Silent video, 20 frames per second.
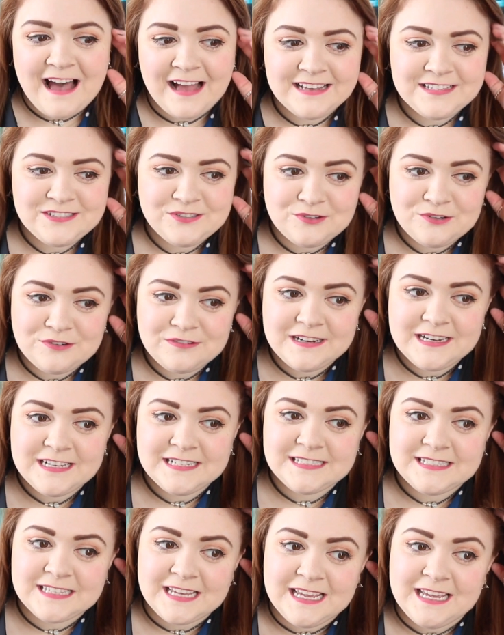I saw
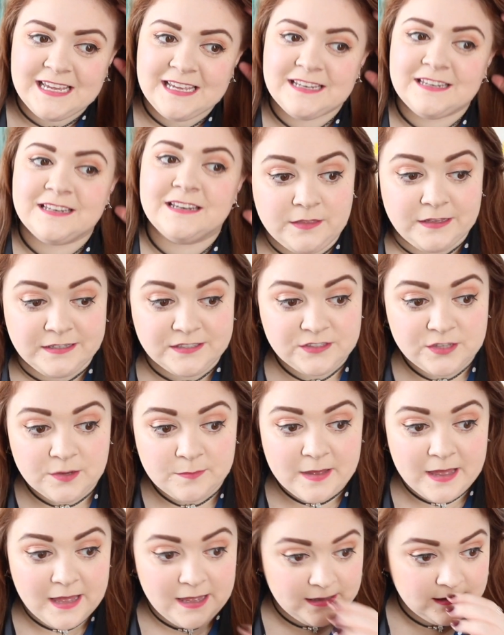it in the
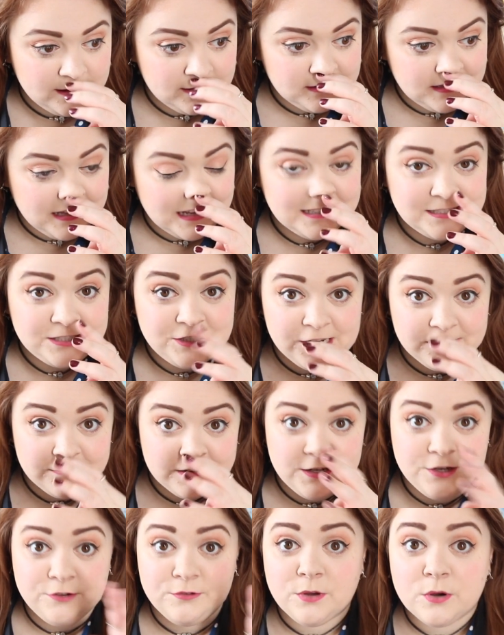summer last year
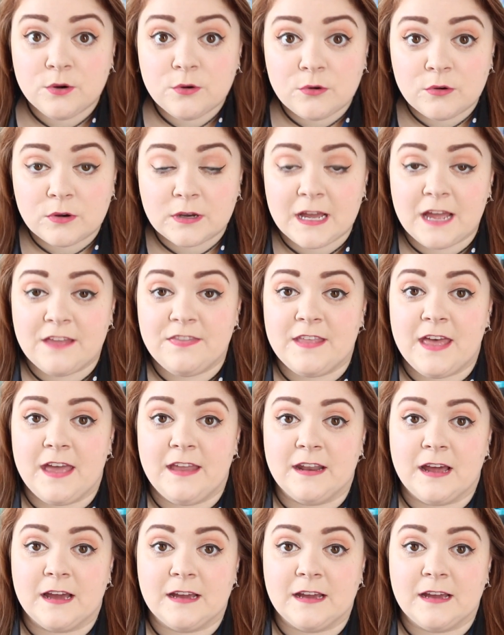in New York and then